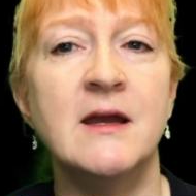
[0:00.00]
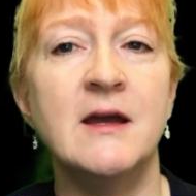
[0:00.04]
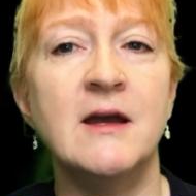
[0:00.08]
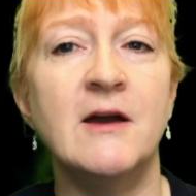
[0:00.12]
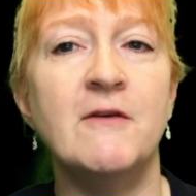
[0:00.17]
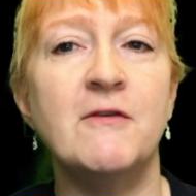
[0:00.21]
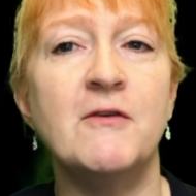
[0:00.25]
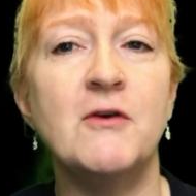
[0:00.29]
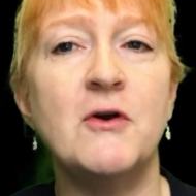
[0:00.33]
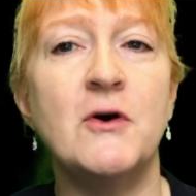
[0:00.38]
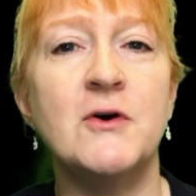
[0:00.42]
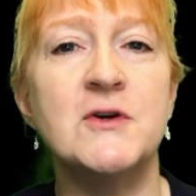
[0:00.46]

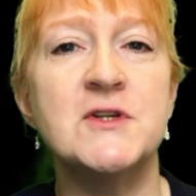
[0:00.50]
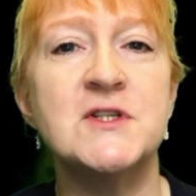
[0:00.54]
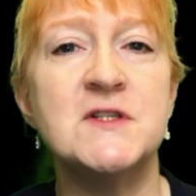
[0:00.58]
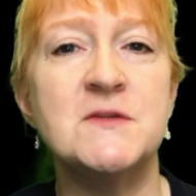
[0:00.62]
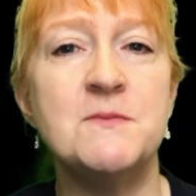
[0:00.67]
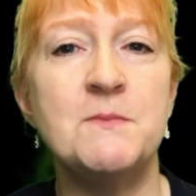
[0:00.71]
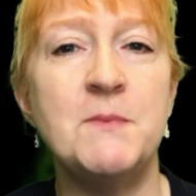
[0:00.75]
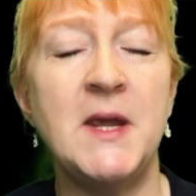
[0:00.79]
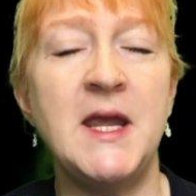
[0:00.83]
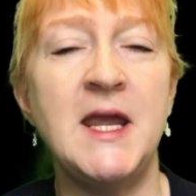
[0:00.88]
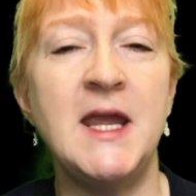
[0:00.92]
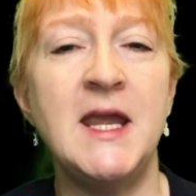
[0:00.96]
have
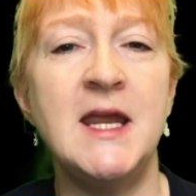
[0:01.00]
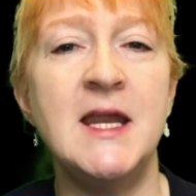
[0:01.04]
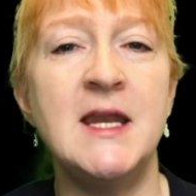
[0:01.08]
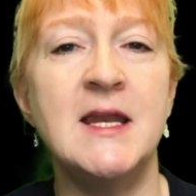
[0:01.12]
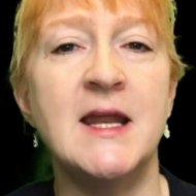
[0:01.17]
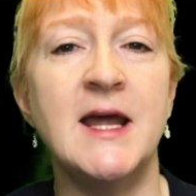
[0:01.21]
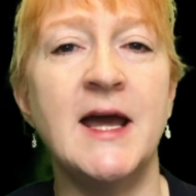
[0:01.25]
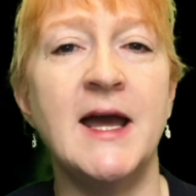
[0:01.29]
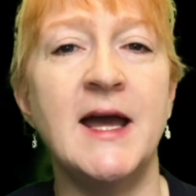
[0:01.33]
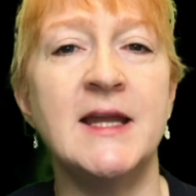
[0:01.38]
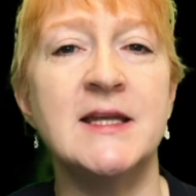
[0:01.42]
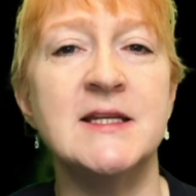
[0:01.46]
caused
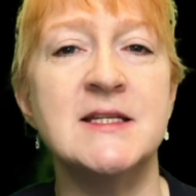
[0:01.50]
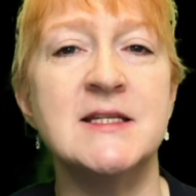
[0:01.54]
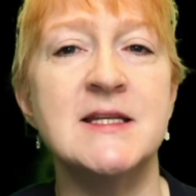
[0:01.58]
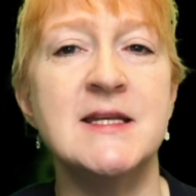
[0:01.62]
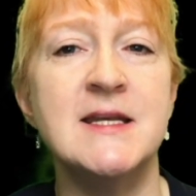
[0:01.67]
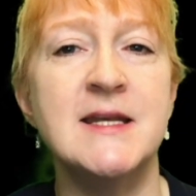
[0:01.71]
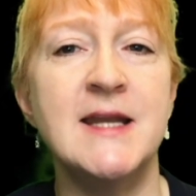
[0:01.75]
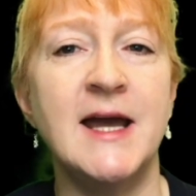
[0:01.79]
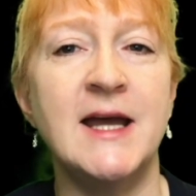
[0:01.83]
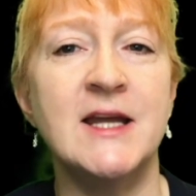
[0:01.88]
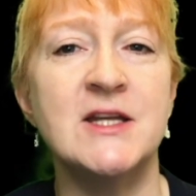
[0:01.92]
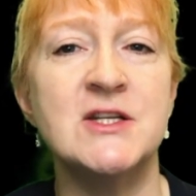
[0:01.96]
pain and
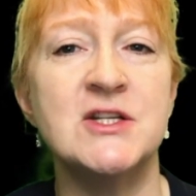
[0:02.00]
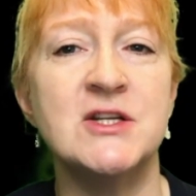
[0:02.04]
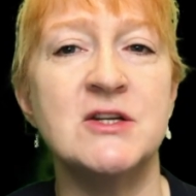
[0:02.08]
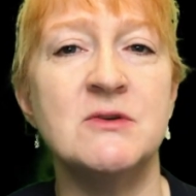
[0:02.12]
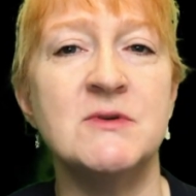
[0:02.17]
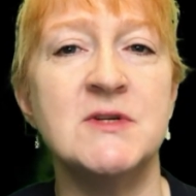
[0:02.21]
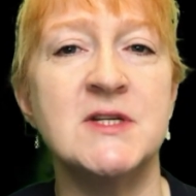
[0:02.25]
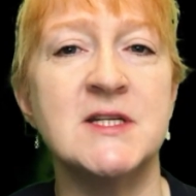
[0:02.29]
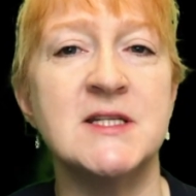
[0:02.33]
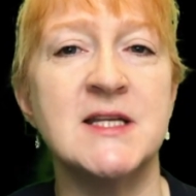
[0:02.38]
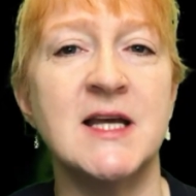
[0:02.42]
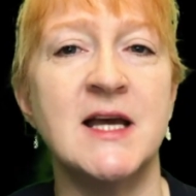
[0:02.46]

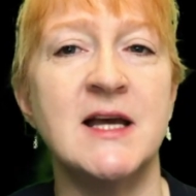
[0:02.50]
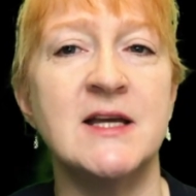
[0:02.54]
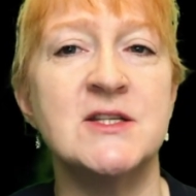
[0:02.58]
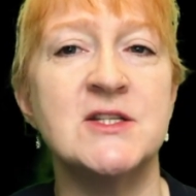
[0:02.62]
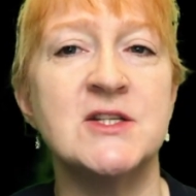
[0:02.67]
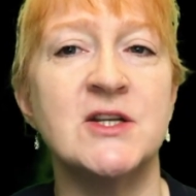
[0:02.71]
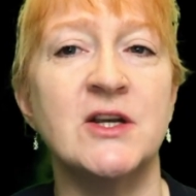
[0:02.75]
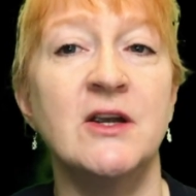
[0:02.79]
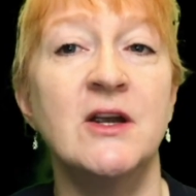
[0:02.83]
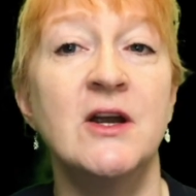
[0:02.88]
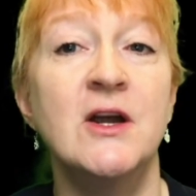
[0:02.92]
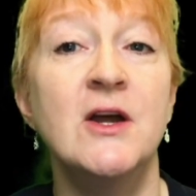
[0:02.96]
natural
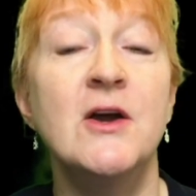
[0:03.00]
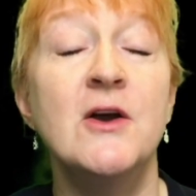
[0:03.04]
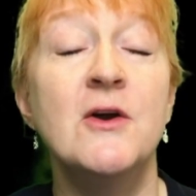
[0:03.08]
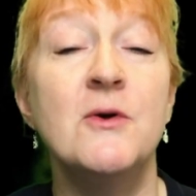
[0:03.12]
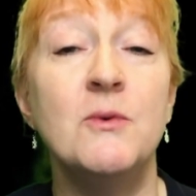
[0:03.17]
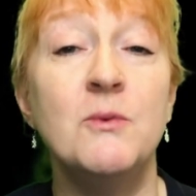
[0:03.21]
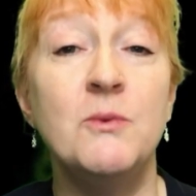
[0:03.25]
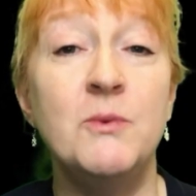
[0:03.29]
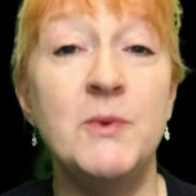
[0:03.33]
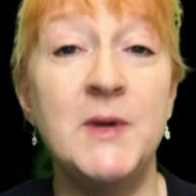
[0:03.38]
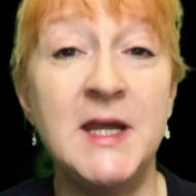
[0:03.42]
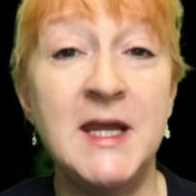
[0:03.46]
disaster.
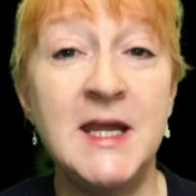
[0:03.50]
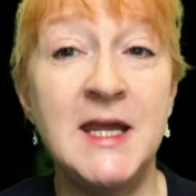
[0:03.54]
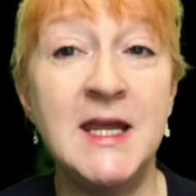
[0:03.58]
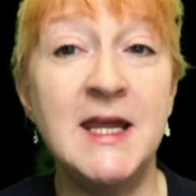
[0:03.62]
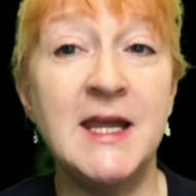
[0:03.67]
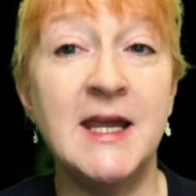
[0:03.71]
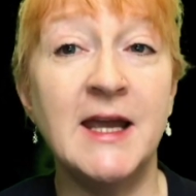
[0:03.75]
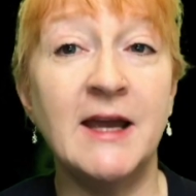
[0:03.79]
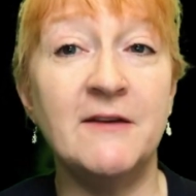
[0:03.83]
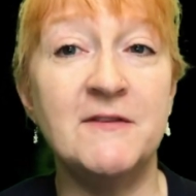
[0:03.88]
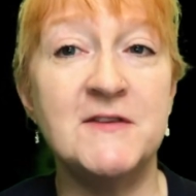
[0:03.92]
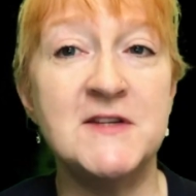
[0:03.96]
We
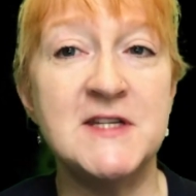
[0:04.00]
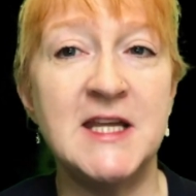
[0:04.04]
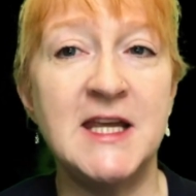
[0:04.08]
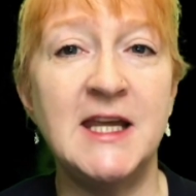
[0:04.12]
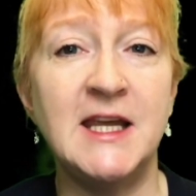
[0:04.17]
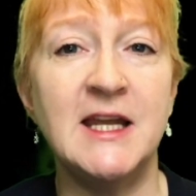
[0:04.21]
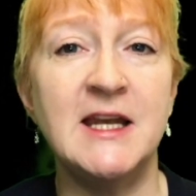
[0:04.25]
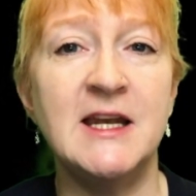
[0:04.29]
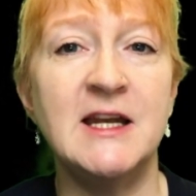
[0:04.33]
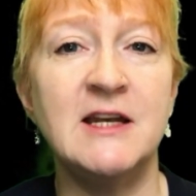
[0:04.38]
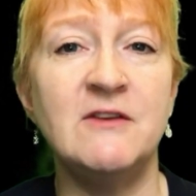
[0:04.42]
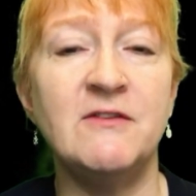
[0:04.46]
have
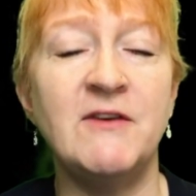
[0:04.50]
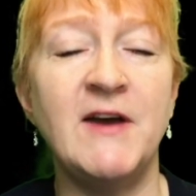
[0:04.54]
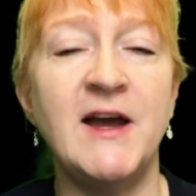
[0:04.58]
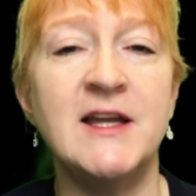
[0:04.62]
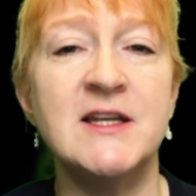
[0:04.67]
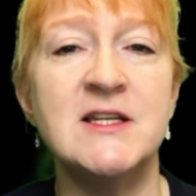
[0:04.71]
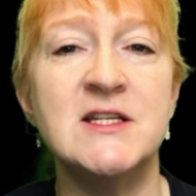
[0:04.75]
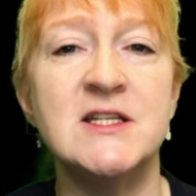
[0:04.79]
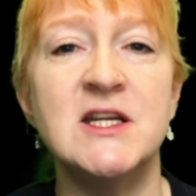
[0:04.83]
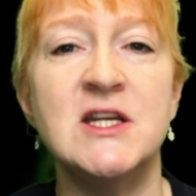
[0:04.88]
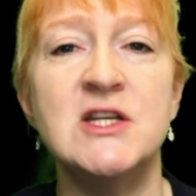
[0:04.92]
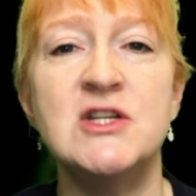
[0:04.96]
taken
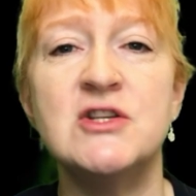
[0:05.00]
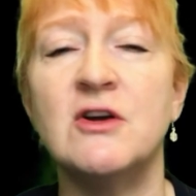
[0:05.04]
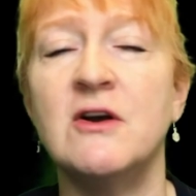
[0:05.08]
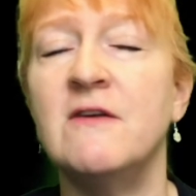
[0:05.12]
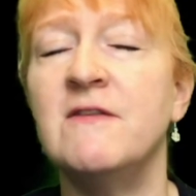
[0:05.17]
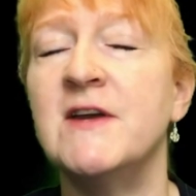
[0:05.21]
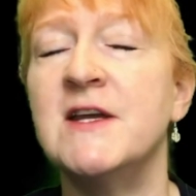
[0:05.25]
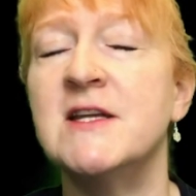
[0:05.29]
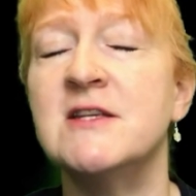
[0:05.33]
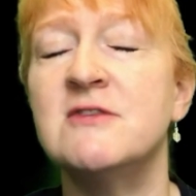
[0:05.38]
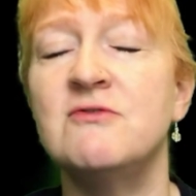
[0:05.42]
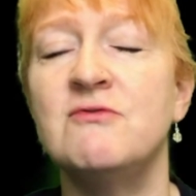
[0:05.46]
advantage
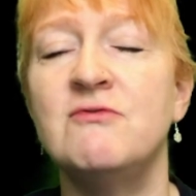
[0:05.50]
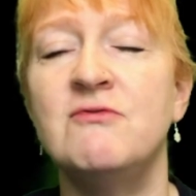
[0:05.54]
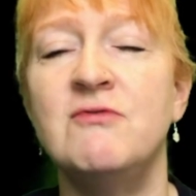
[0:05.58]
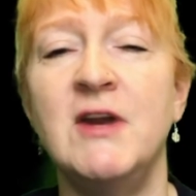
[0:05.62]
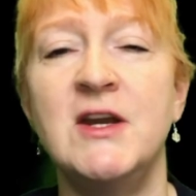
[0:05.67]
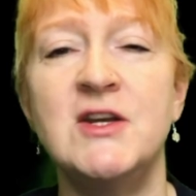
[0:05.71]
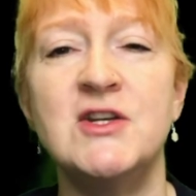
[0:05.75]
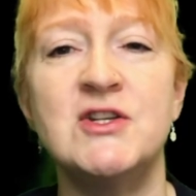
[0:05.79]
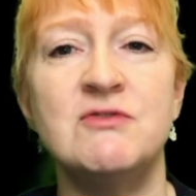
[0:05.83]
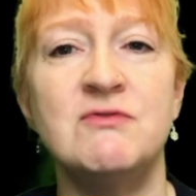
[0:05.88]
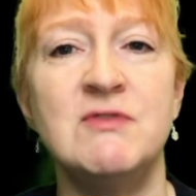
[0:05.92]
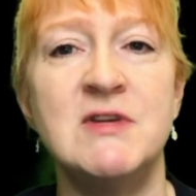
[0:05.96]
of its
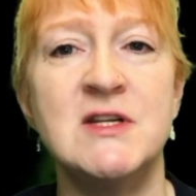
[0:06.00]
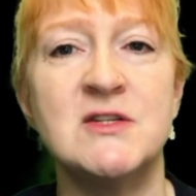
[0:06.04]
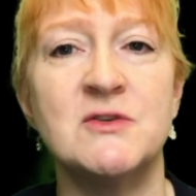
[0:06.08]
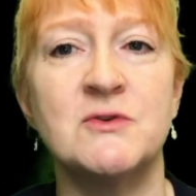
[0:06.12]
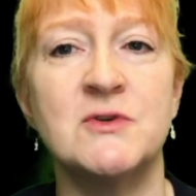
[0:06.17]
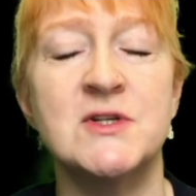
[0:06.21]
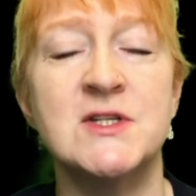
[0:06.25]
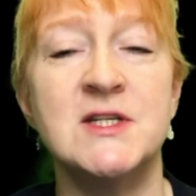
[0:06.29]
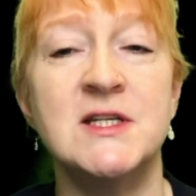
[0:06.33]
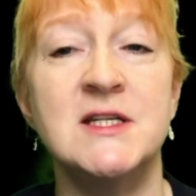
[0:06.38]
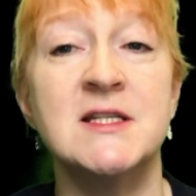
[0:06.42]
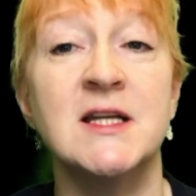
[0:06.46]
rich
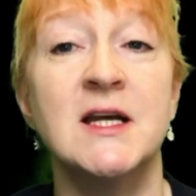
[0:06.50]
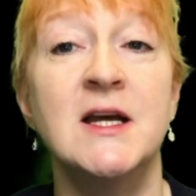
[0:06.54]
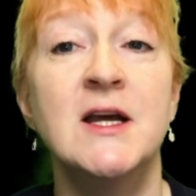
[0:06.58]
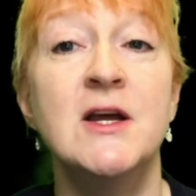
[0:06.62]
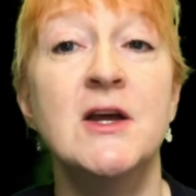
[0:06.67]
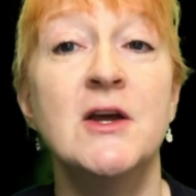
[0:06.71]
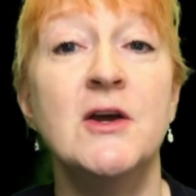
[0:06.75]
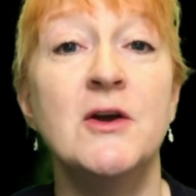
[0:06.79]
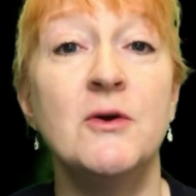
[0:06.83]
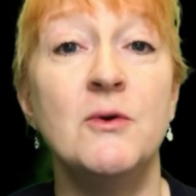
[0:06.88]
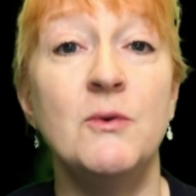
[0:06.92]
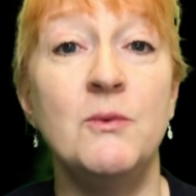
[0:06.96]
resources.
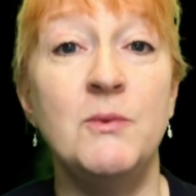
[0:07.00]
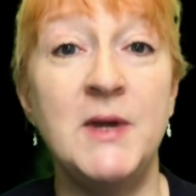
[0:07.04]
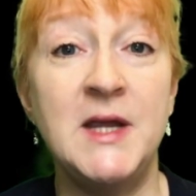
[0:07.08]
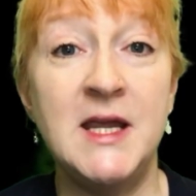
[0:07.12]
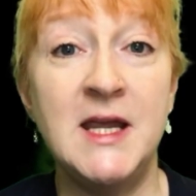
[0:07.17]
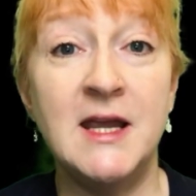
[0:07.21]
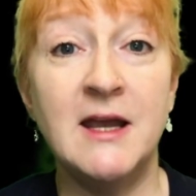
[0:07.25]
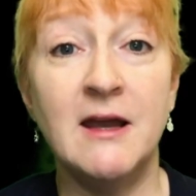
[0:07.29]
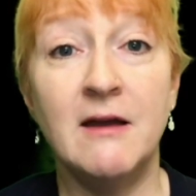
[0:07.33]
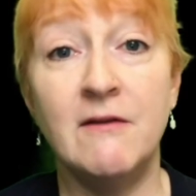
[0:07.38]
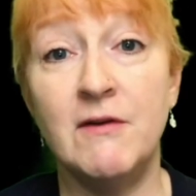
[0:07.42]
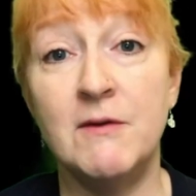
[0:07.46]

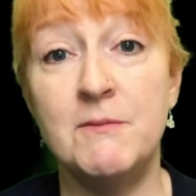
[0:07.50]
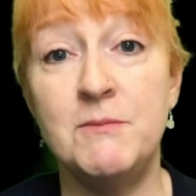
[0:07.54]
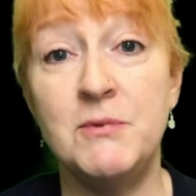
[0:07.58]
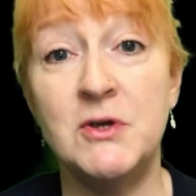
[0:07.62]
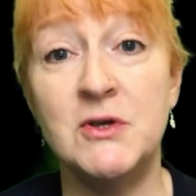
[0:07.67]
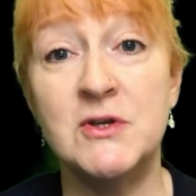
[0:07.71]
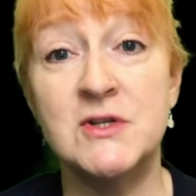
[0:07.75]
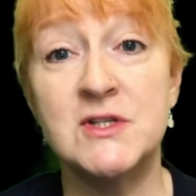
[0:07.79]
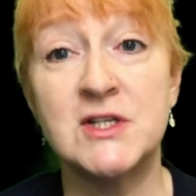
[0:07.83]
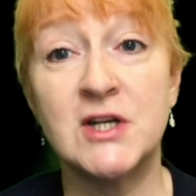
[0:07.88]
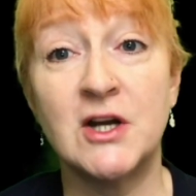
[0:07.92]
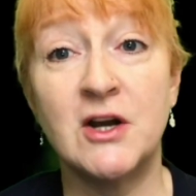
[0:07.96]
We have
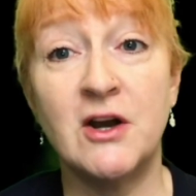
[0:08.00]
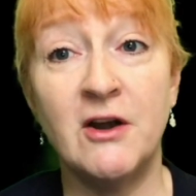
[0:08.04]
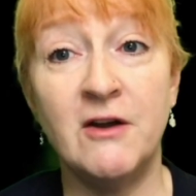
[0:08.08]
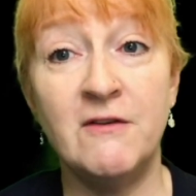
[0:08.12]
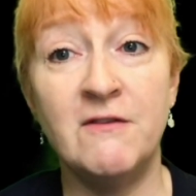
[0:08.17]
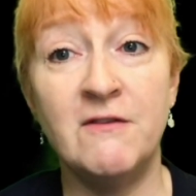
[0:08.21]
abused her